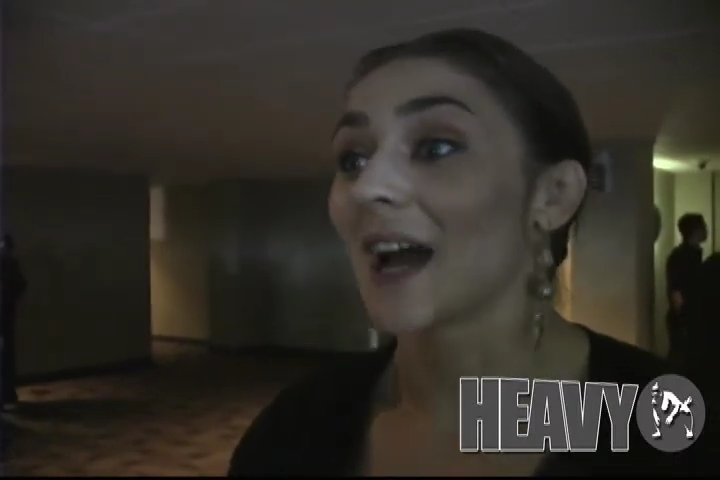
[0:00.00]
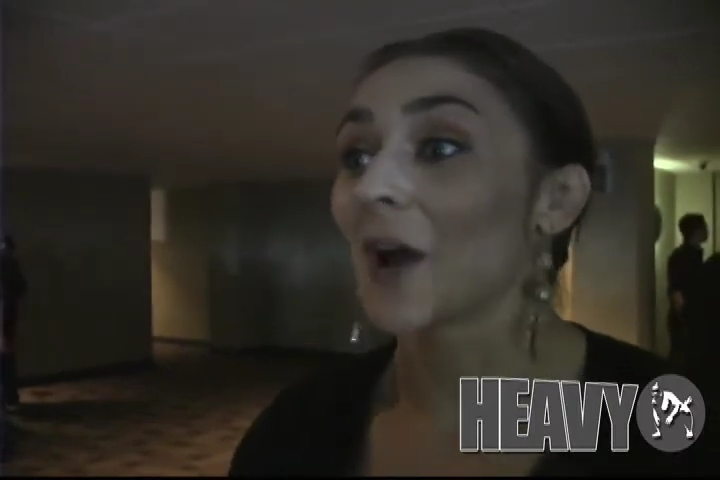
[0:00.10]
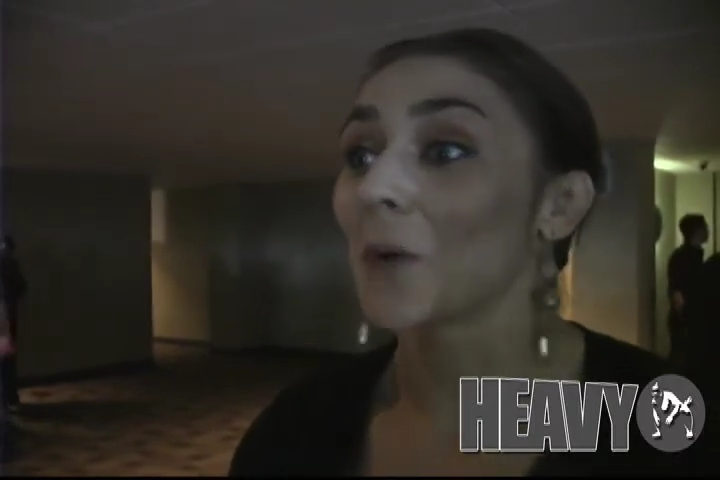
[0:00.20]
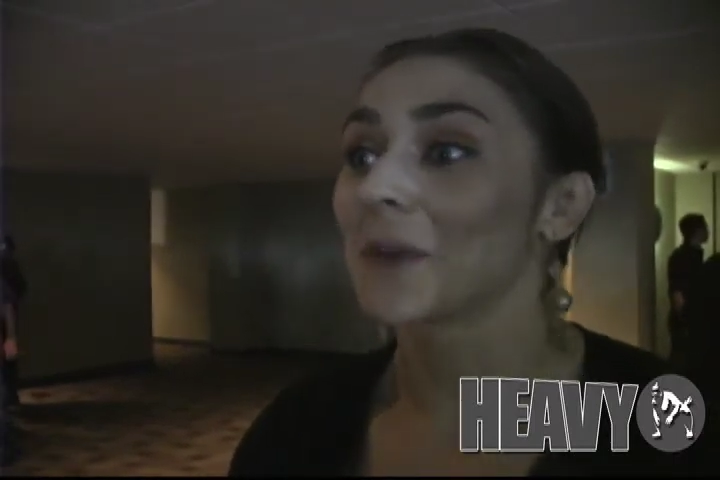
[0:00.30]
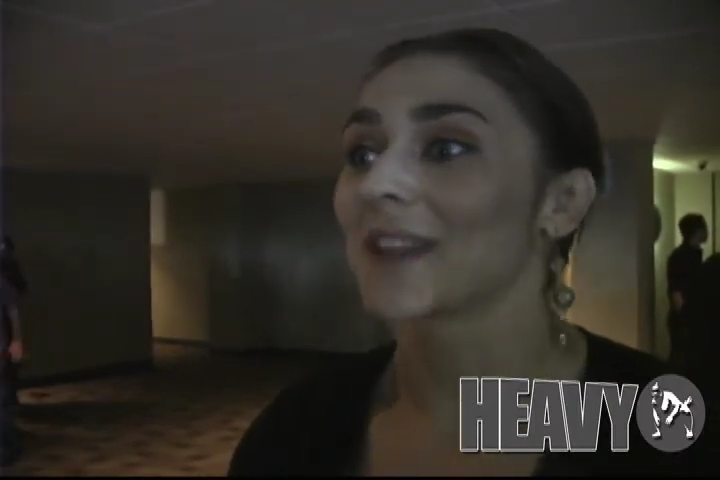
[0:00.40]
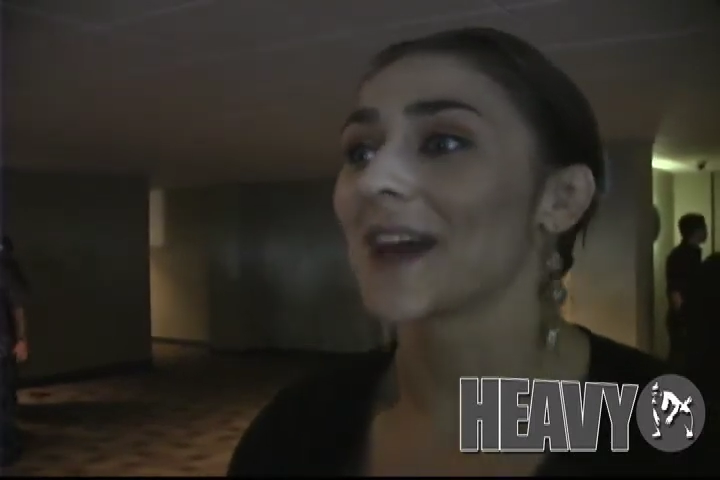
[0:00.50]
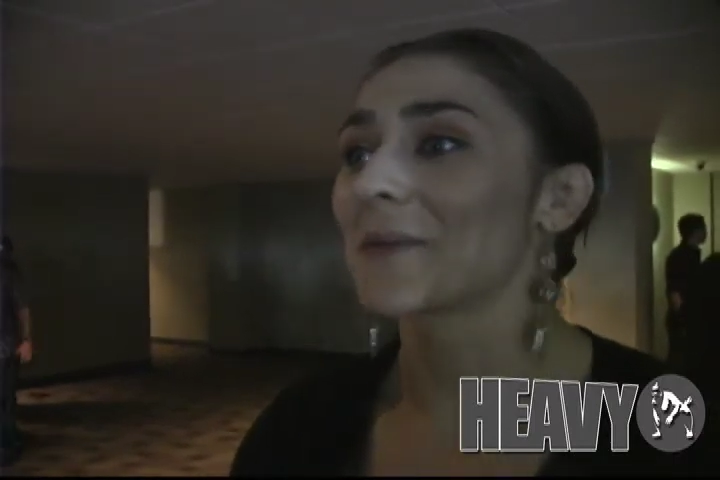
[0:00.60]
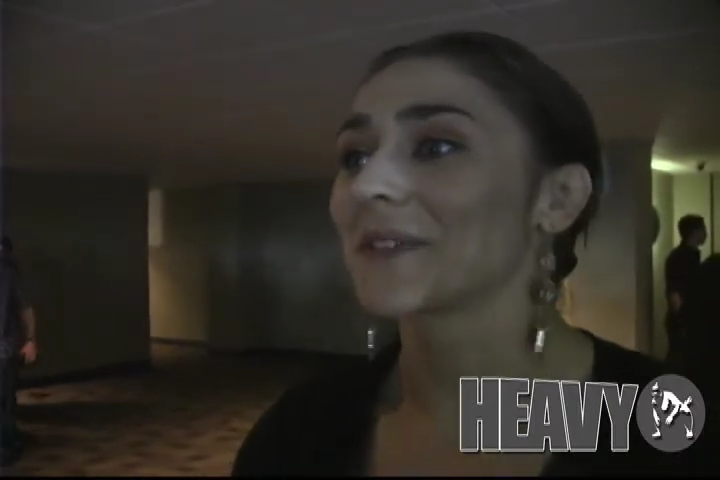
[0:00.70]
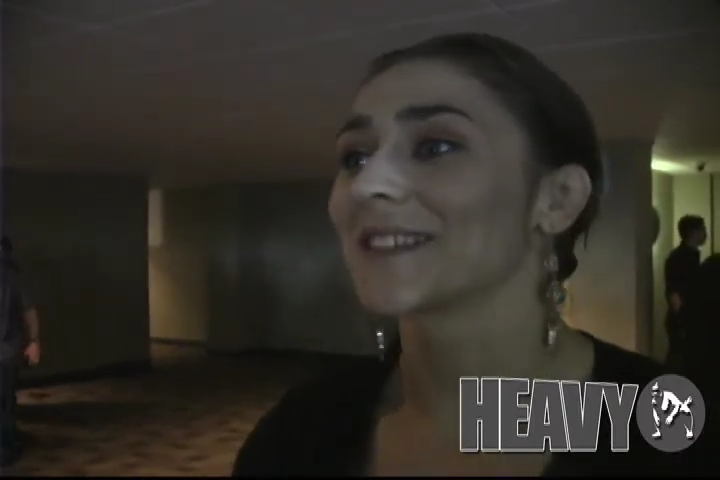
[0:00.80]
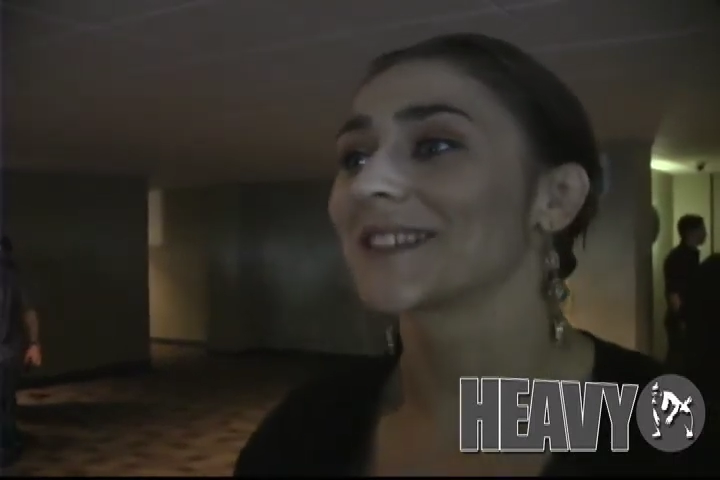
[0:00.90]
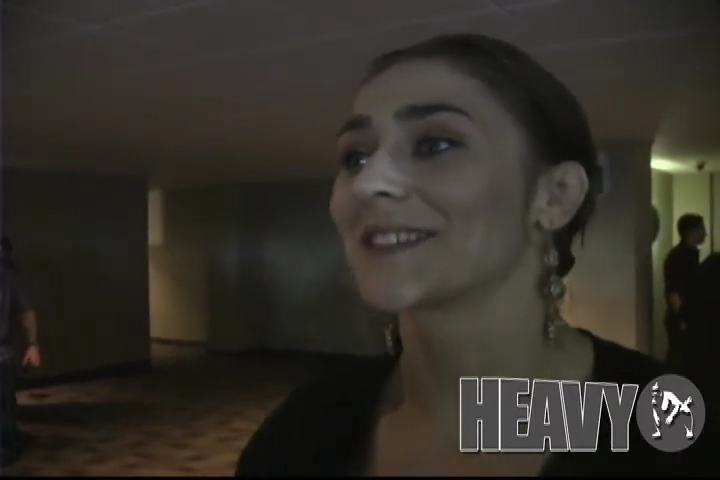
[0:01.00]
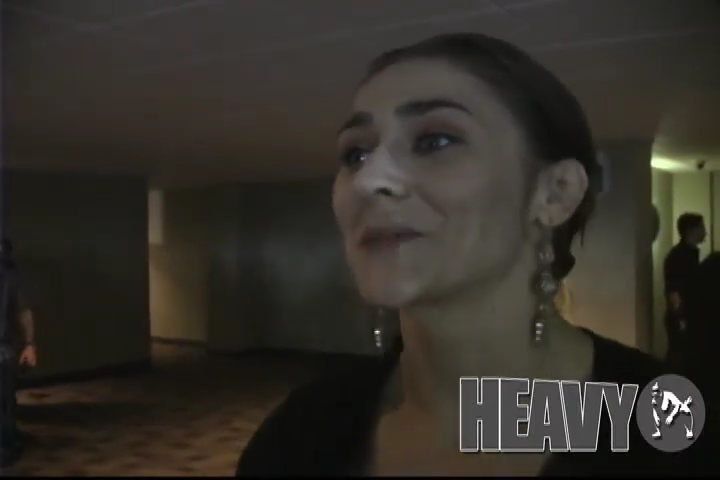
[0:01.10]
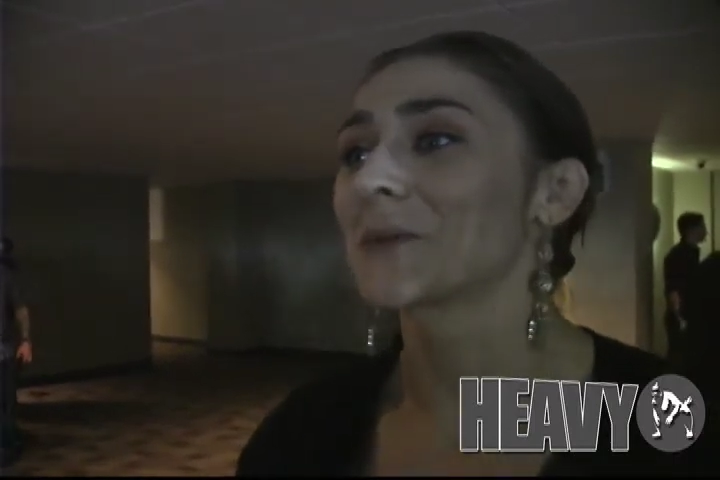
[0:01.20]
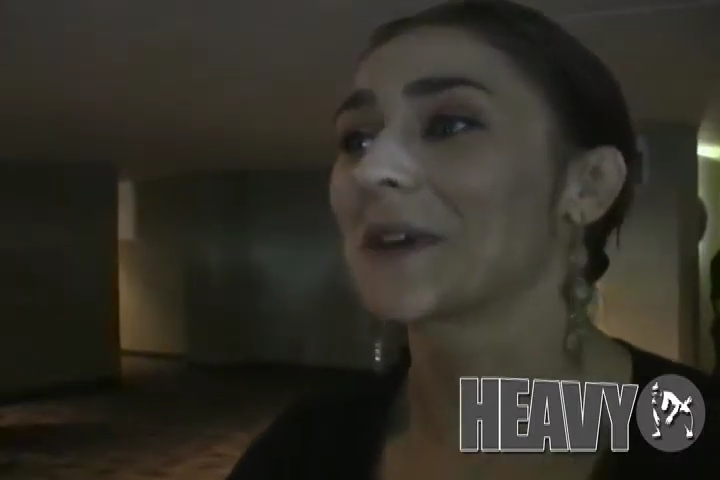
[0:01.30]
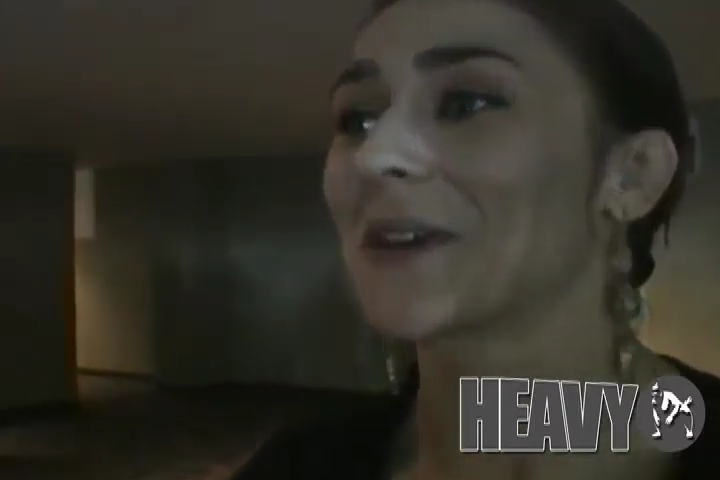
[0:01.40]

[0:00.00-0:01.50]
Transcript: I hope that happens. That would be